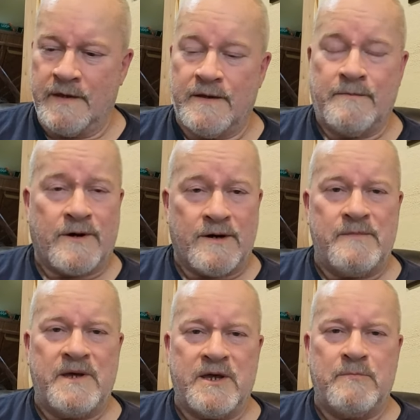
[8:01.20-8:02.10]
and we're
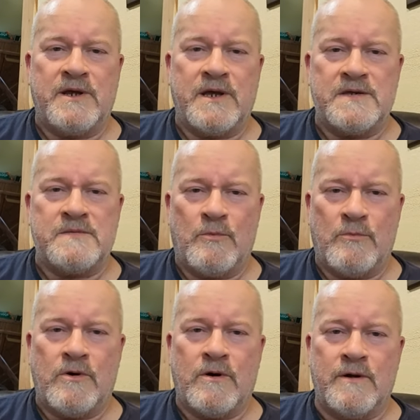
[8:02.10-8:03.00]
gonna make him a nice
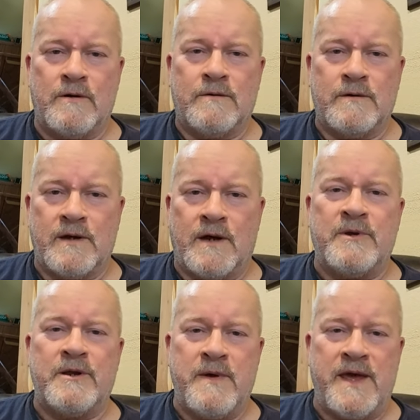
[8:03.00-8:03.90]
memorial. I'm
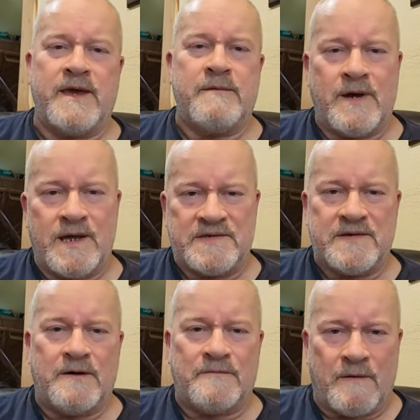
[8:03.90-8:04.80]
gonna make it
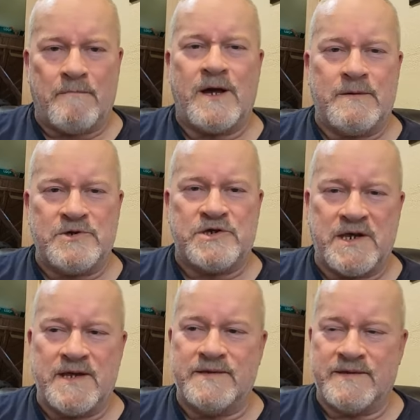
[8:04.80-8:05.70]
myself on my
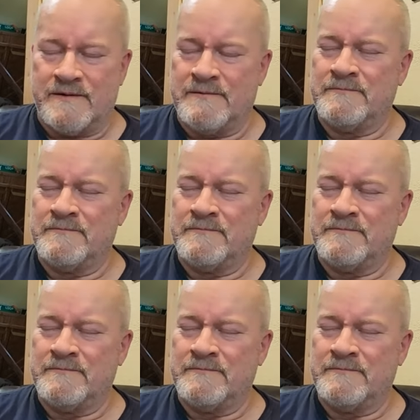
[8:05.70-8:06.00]
machines.